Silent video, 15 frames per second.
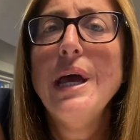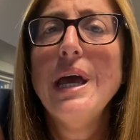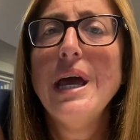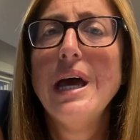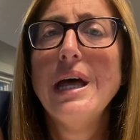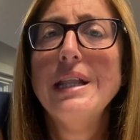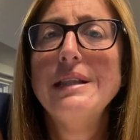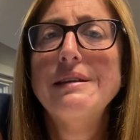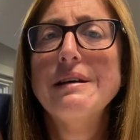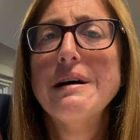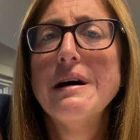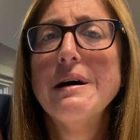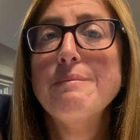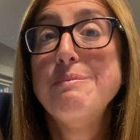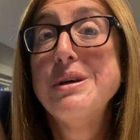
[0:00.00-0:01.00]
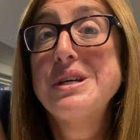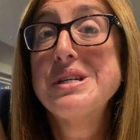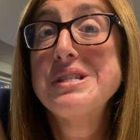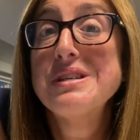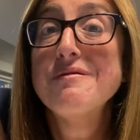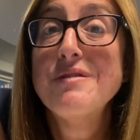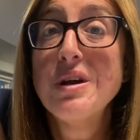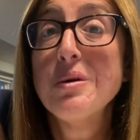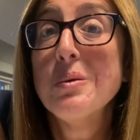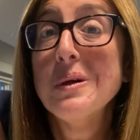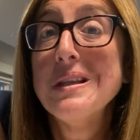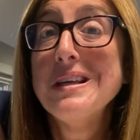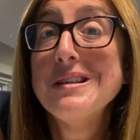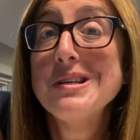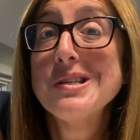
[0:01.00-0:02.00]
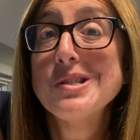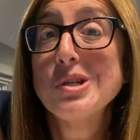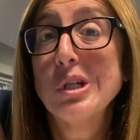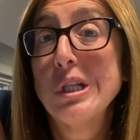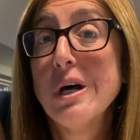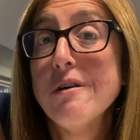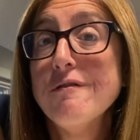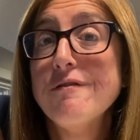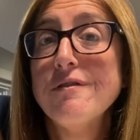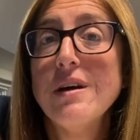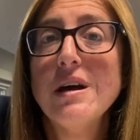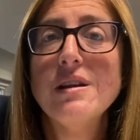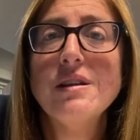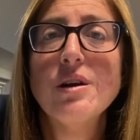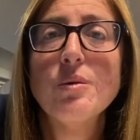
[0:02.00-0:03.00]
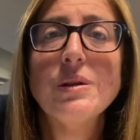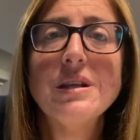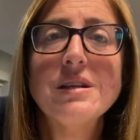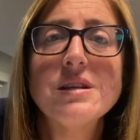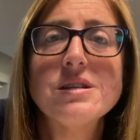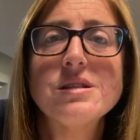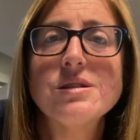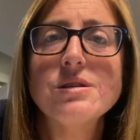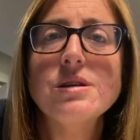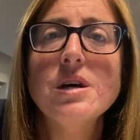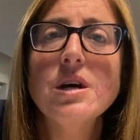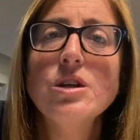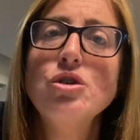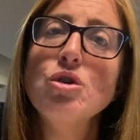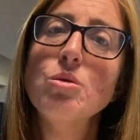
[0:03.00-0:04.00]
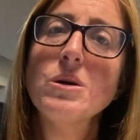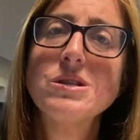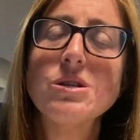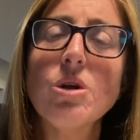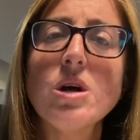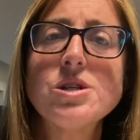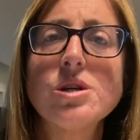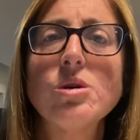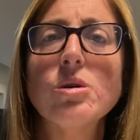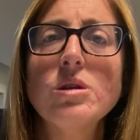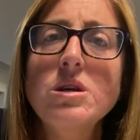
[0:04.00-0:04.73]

And uh, because of their willingness to love and their willingness to do what's logical,